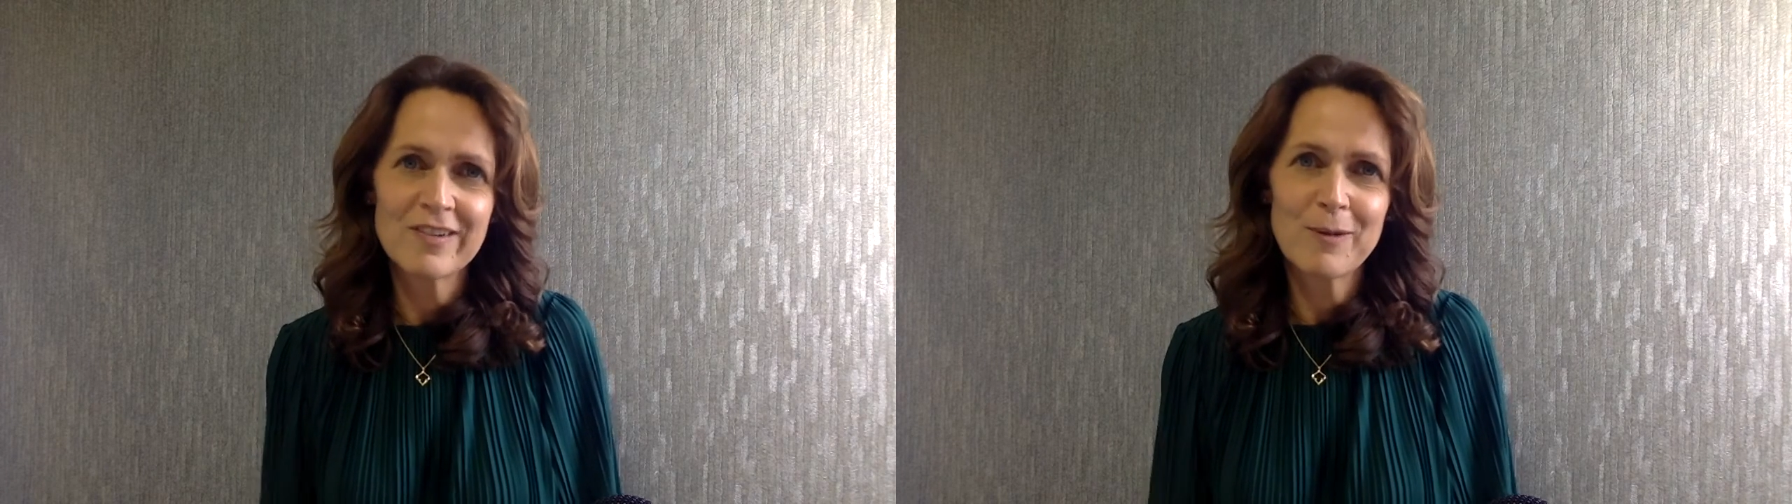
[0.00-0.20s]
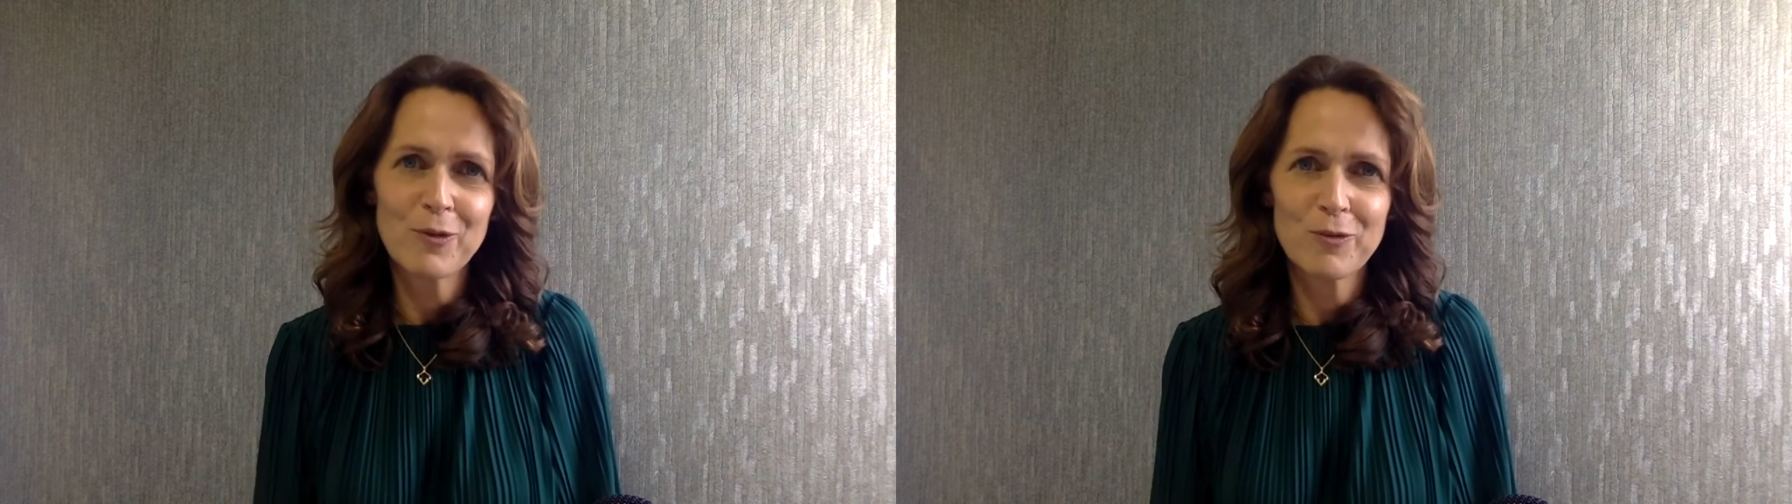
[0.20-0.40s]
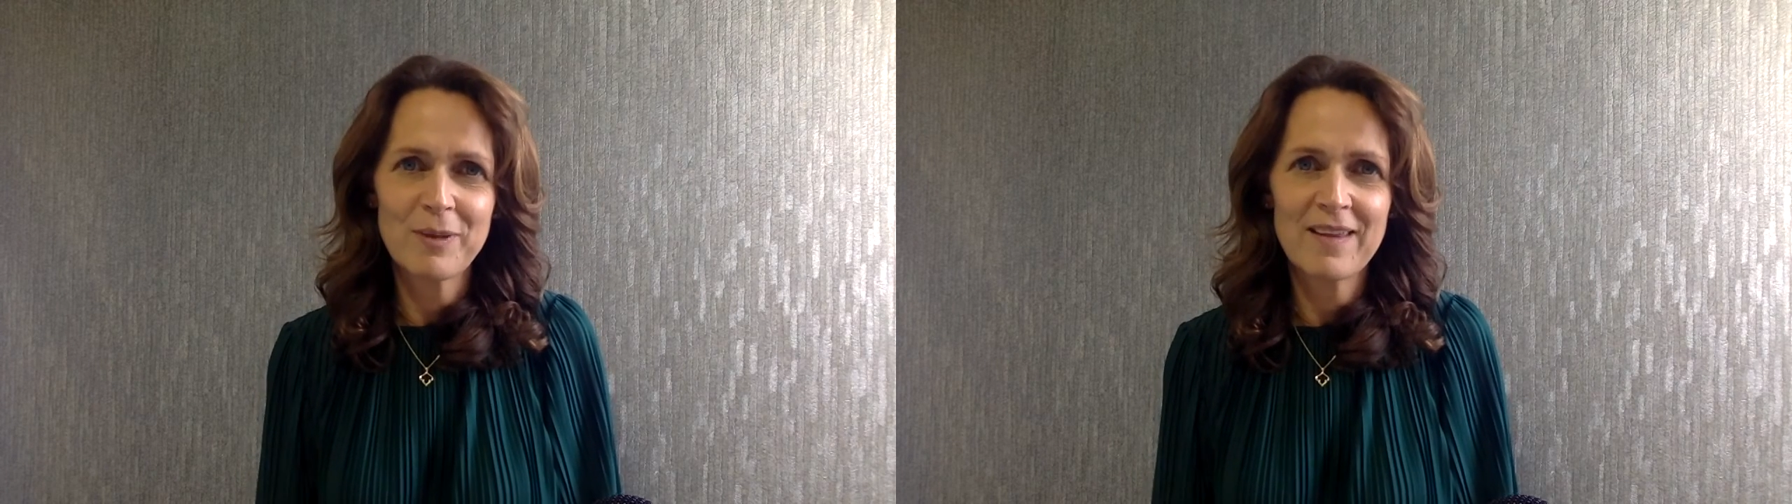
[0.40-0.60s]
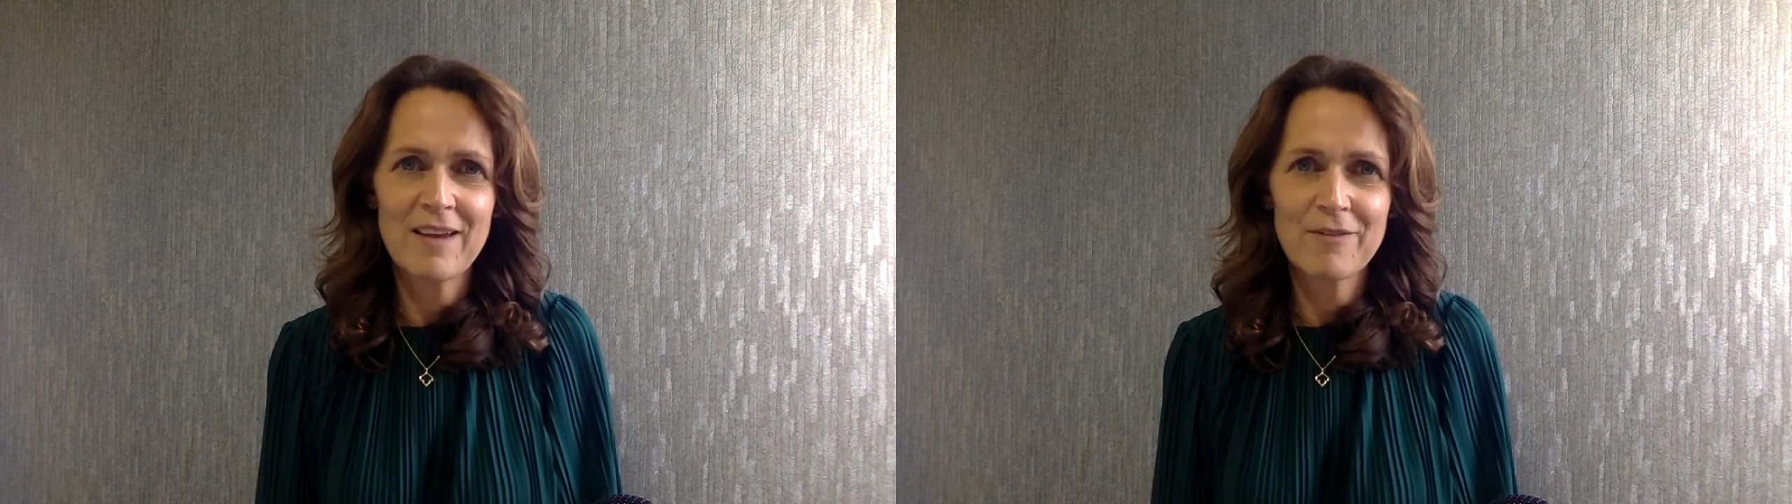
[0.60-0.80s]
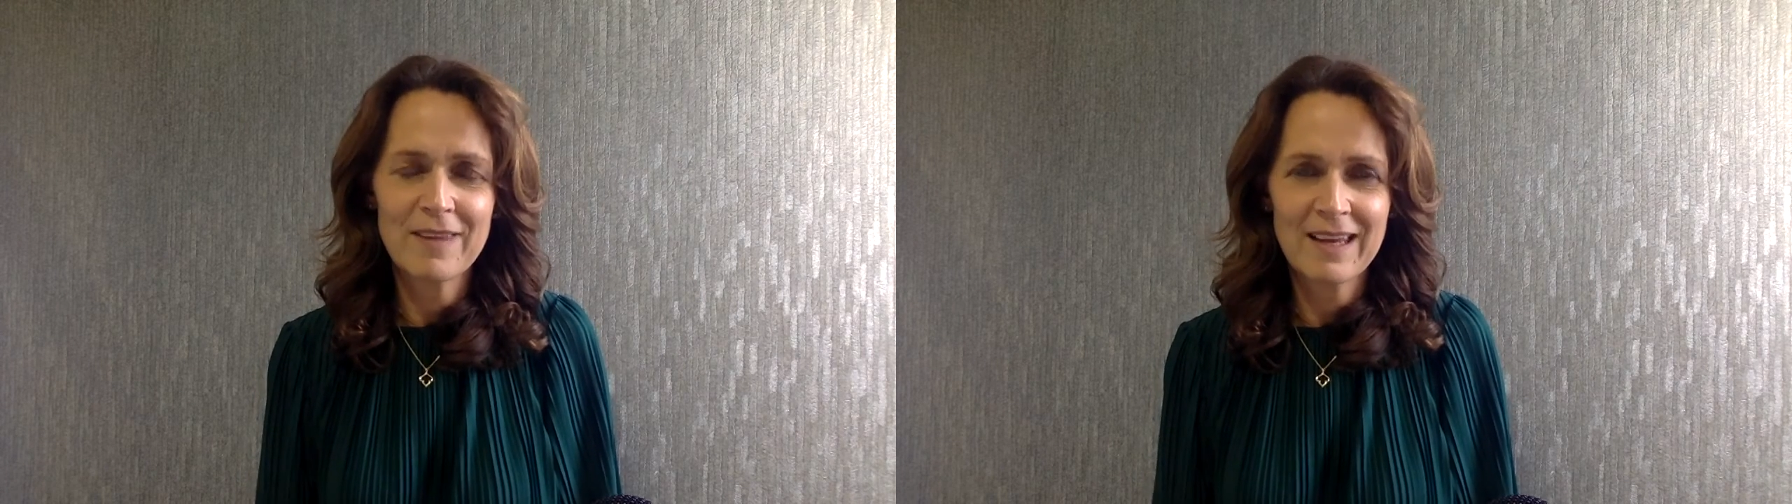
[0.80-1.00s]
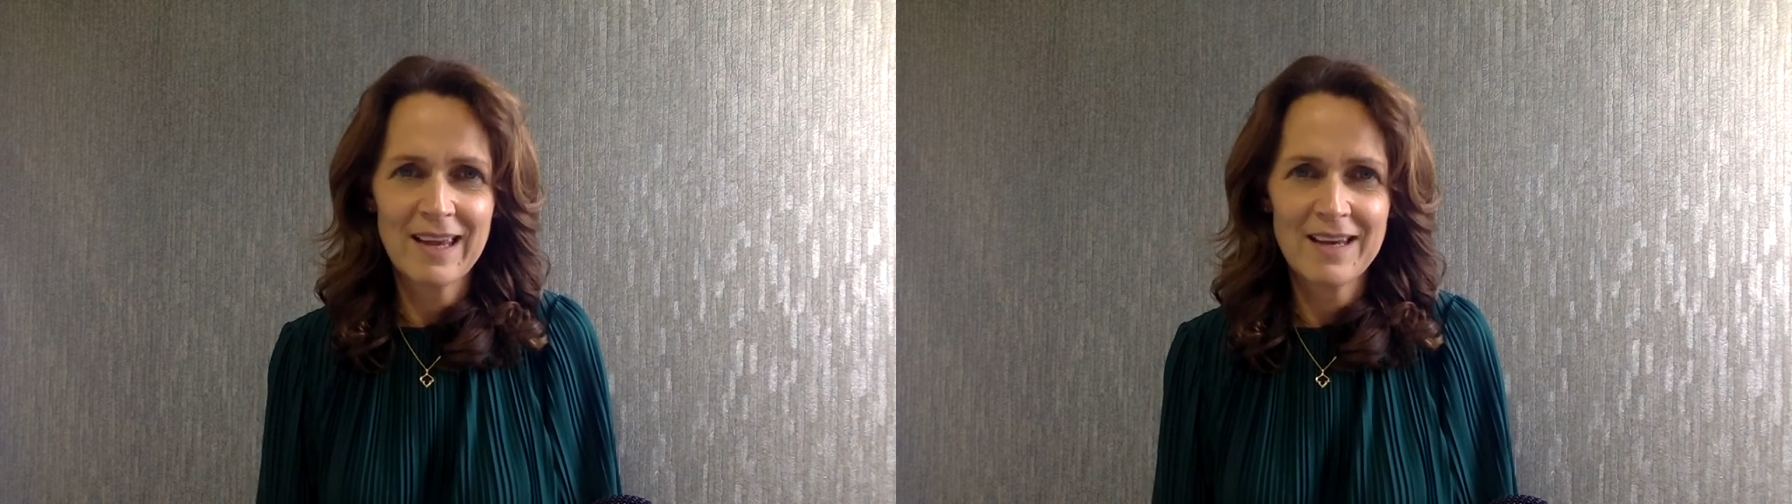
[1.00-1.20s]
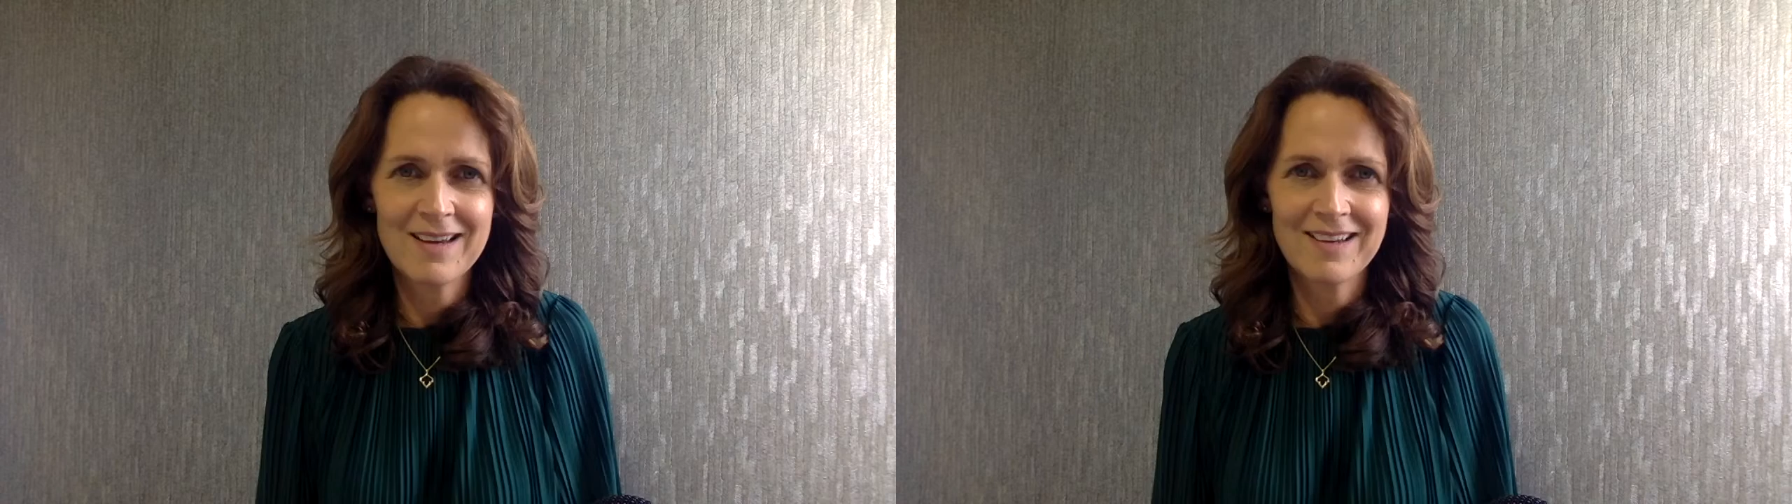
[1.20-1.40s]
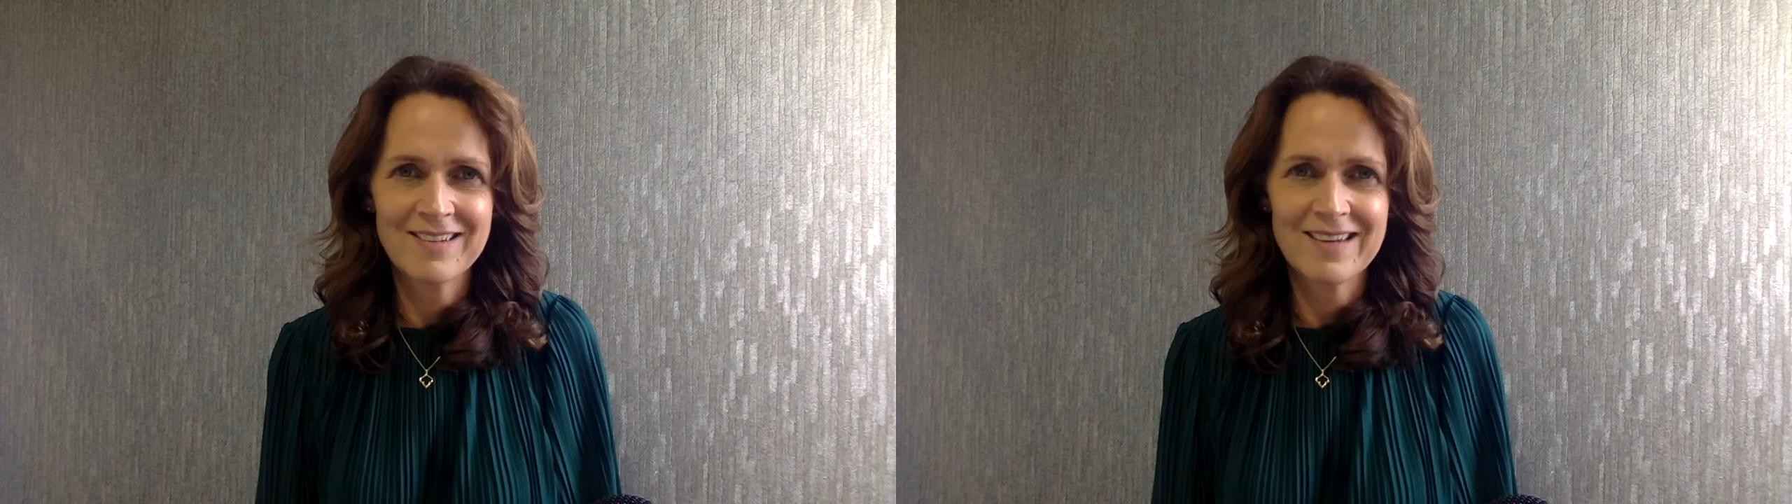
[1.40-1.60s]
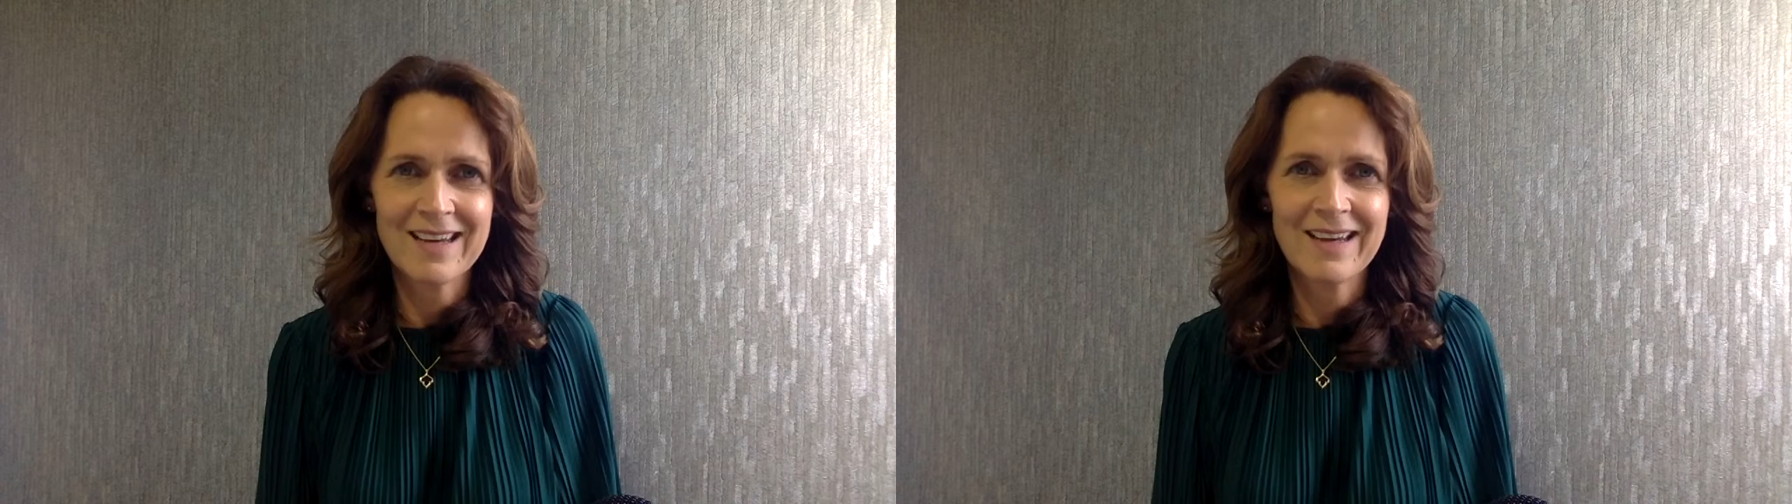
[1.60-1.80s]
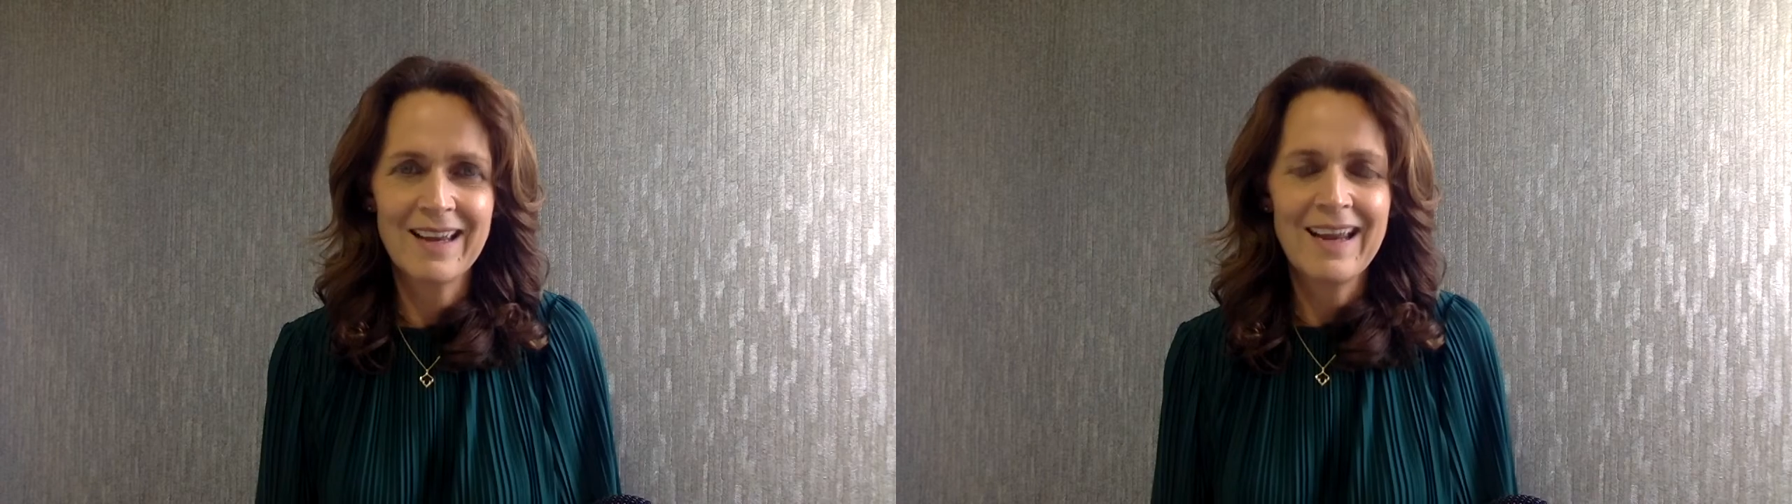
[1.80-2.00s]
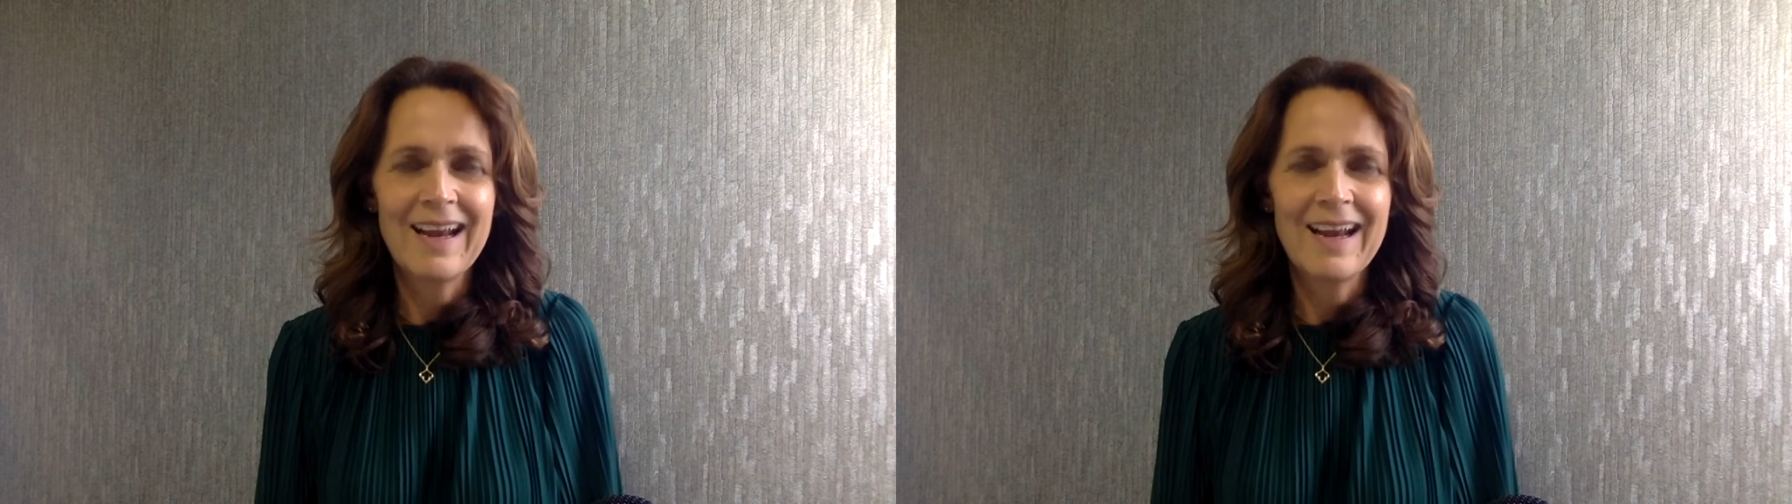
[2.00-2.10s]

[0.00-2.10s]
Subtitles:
and they want to be there for the cake cutting.